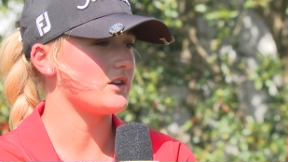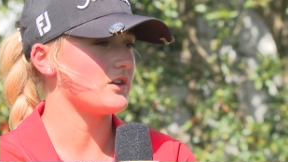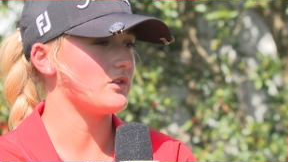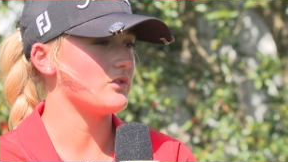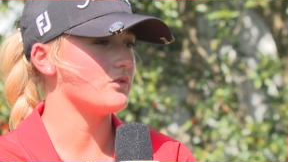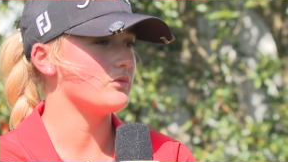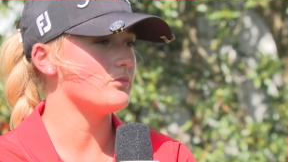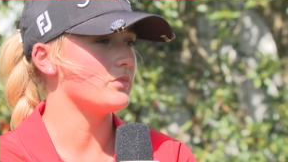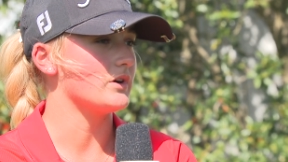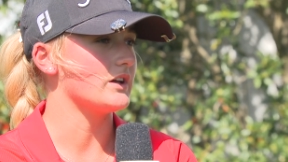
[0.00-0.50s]

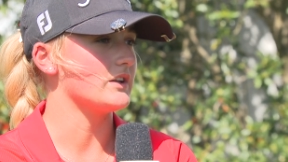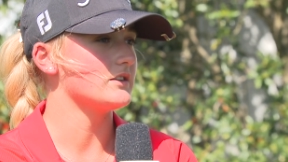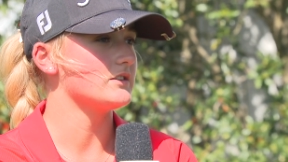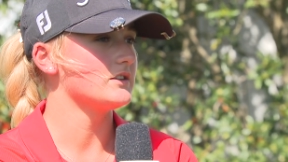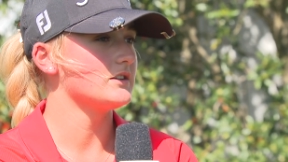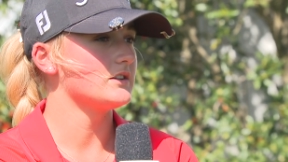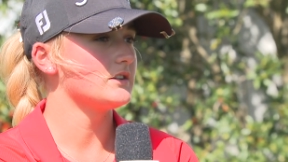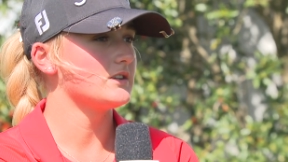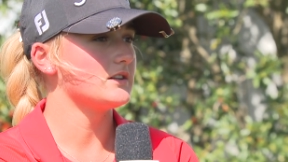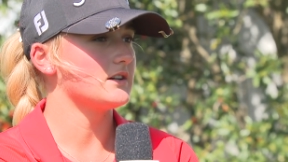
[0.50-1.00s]
knew, but
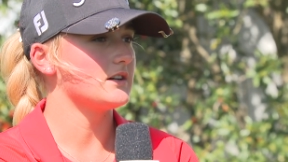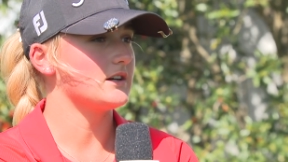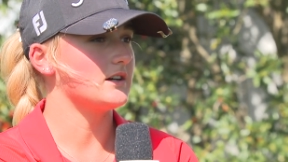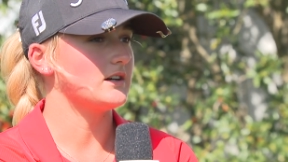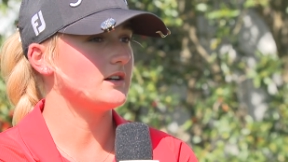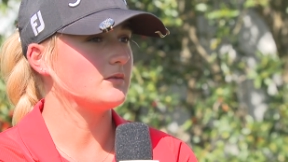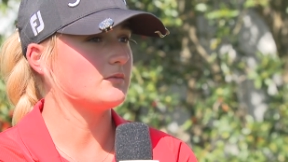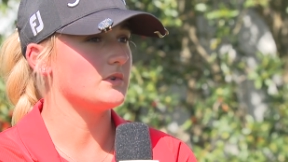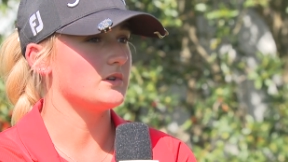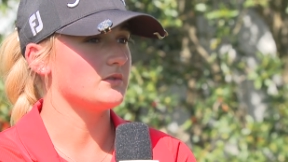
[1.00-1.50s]

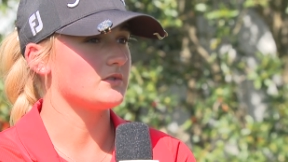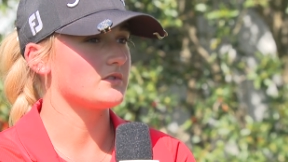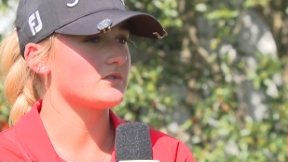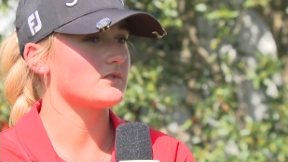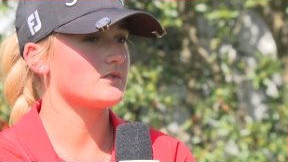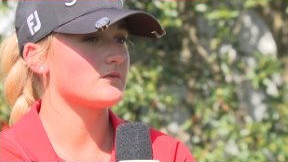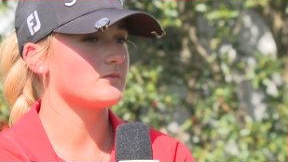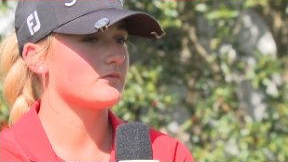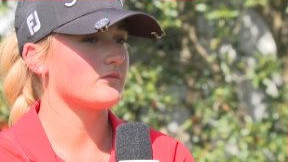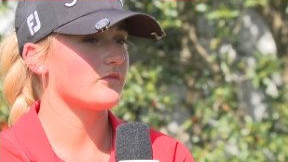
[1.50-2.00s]
um, it
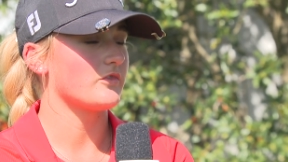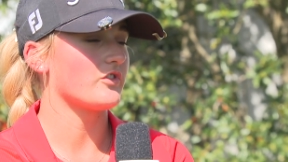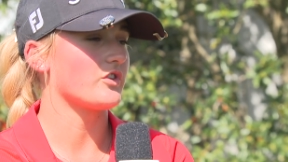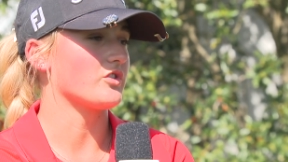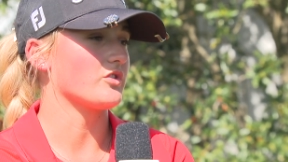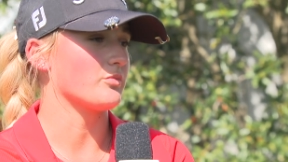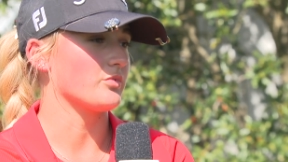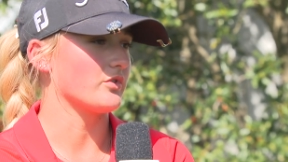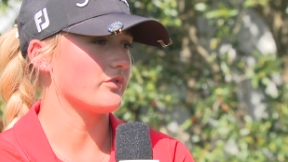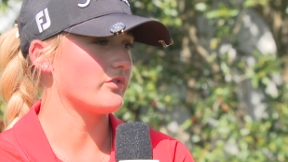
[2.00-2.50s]
was
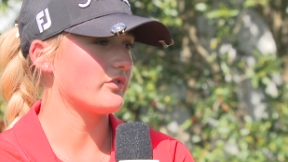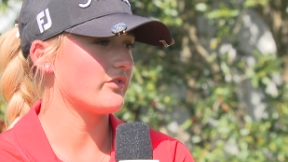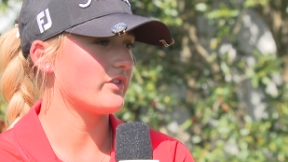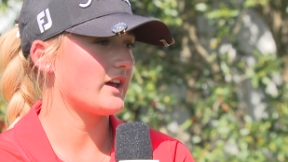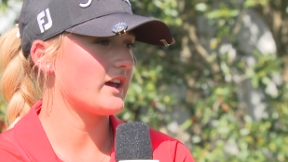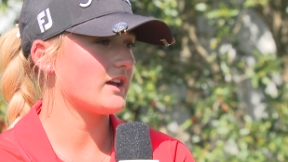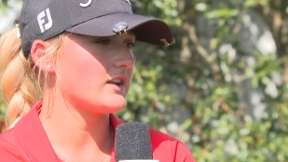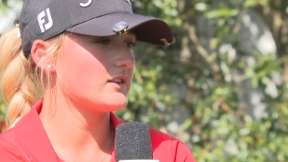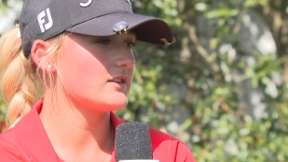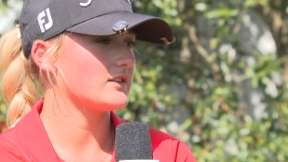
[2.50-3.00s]
further proof of
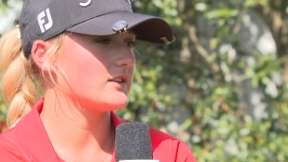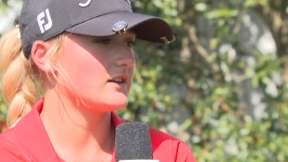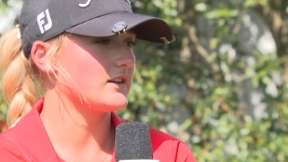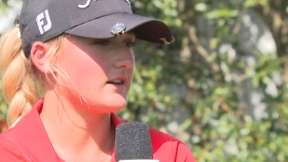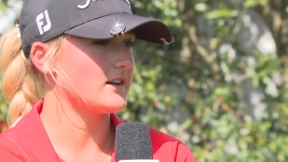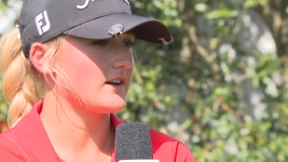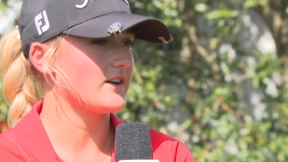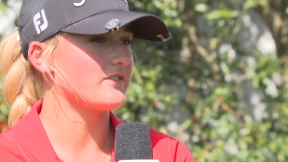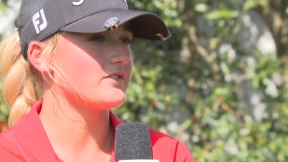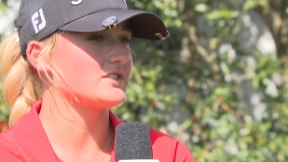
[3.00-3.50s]
that. Uh,
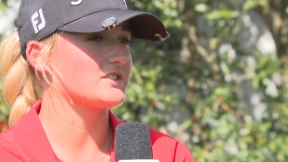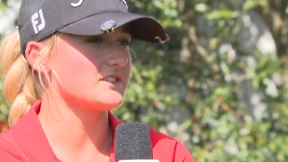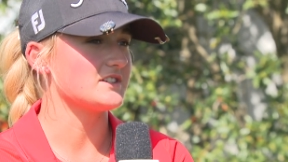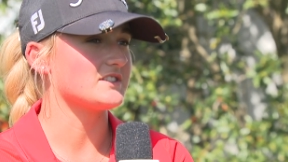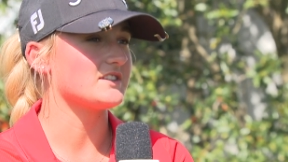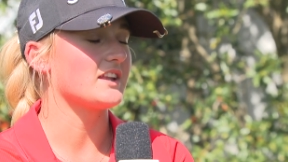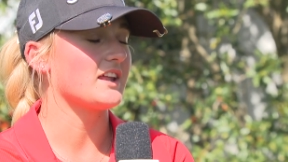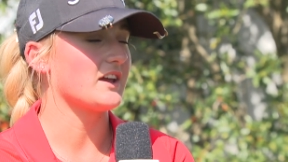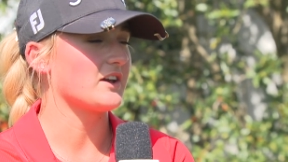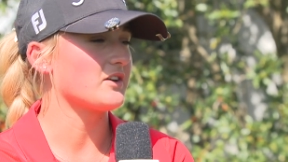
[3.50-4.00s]
obviously,
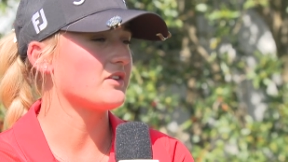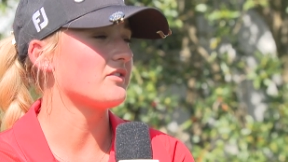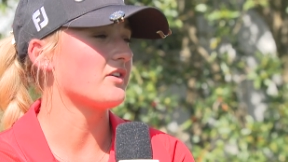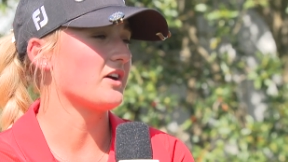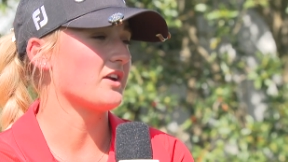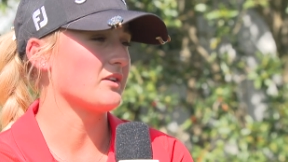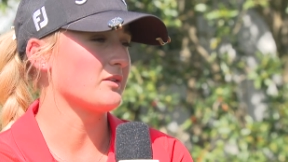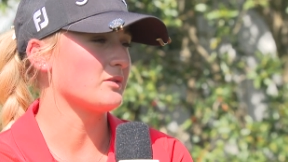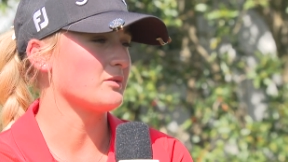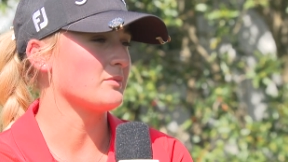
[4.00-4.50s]
today could have
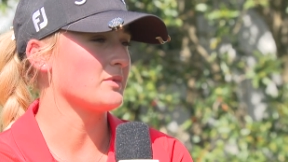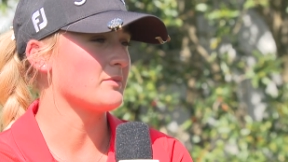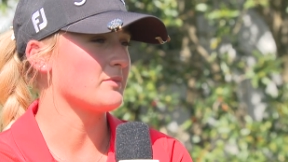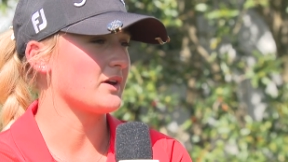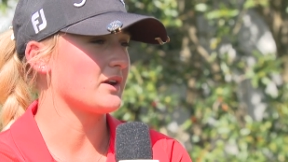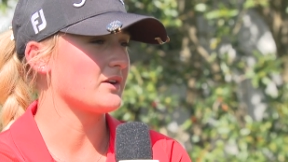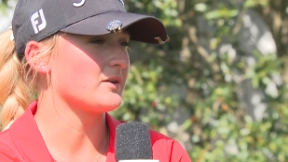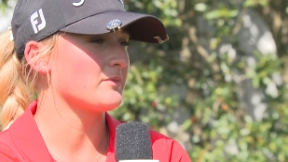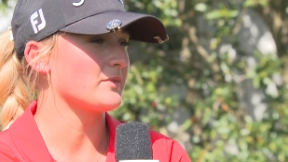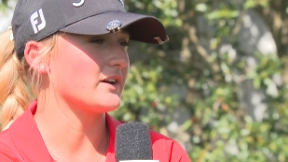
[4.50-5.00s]
gone a little bit
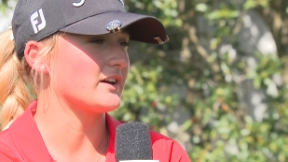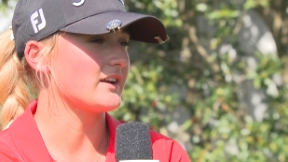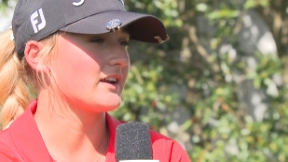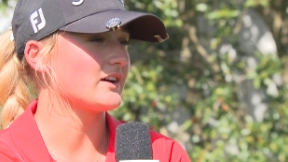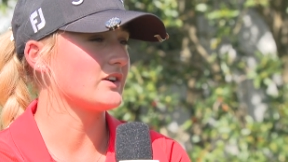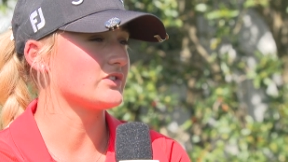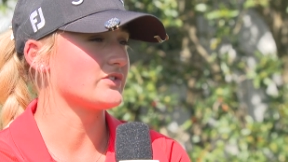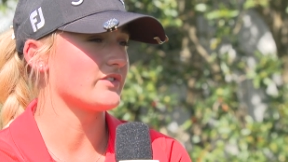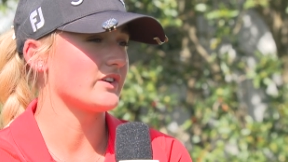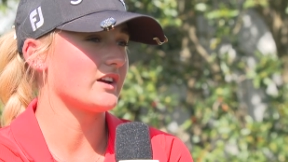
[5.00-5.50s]
better, but
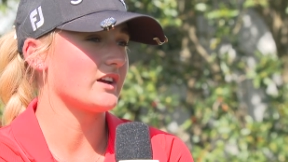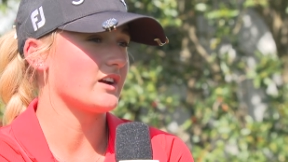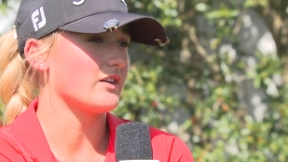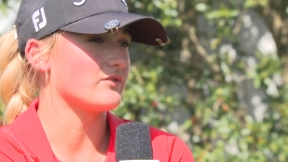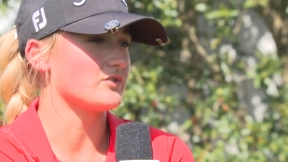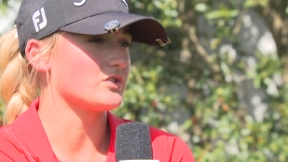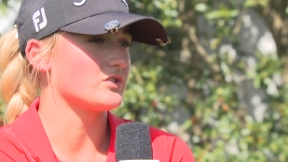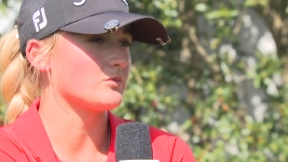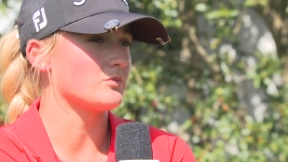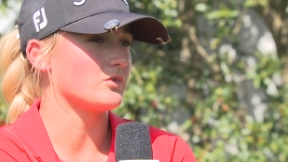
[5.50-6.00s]
I was very
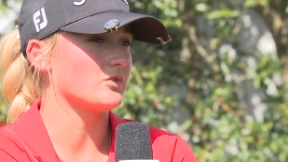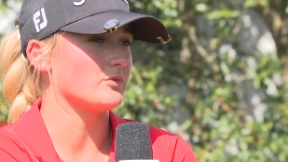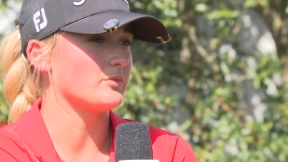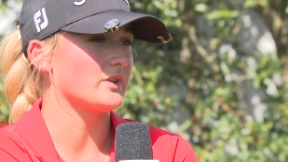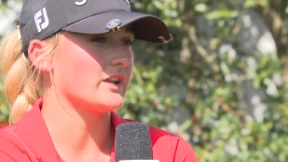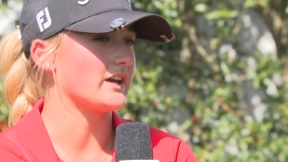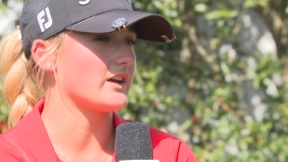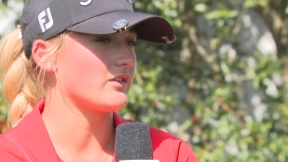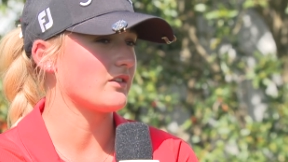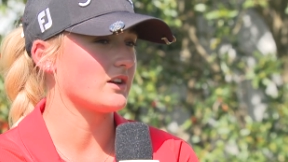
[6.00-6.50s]
comfortable
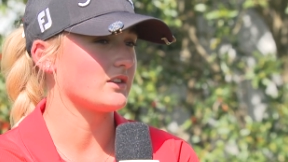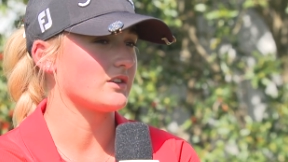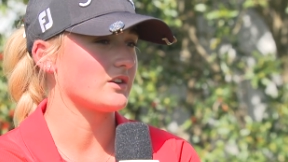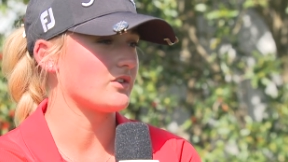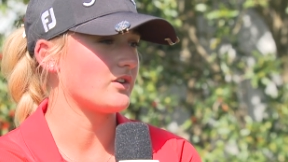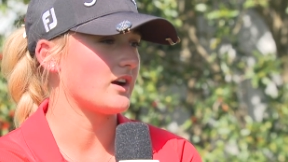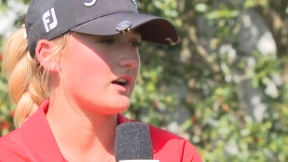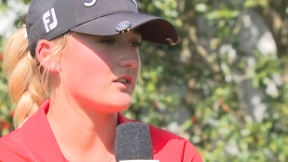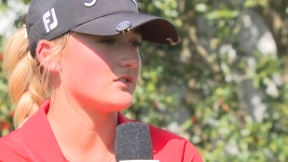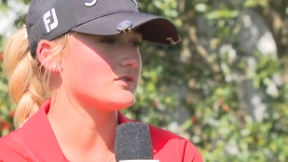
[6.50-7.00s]
playing around the
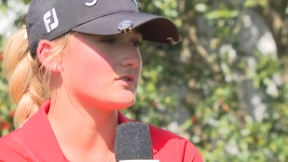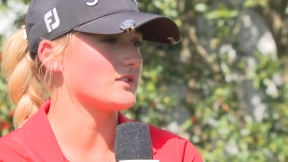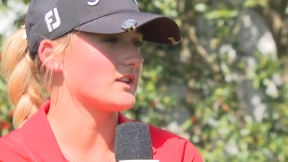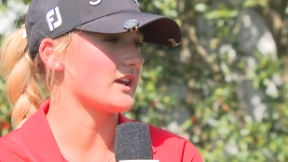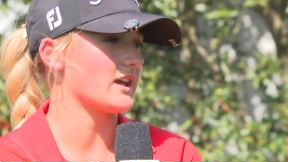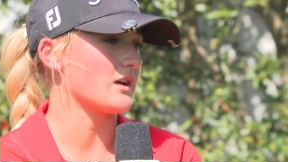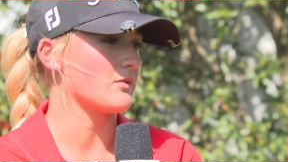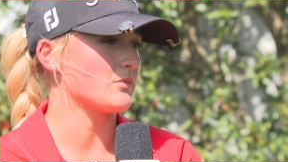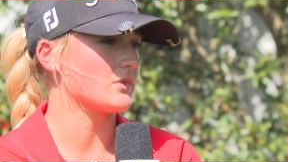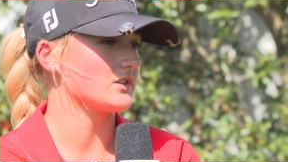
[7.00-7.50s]
crowds and the
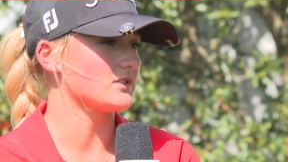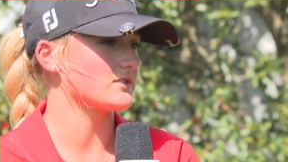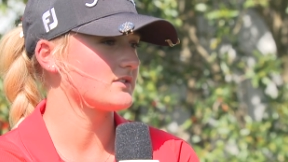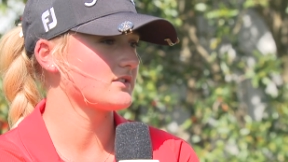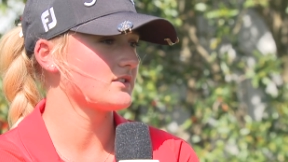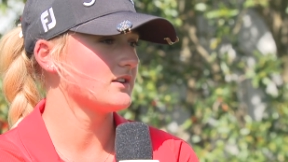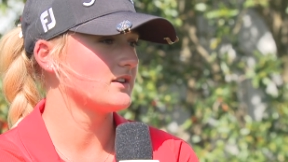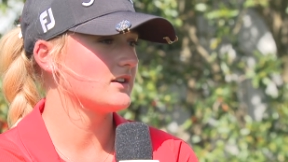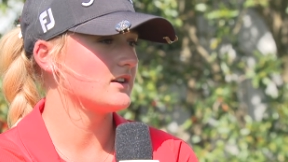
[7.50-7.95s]
cameras.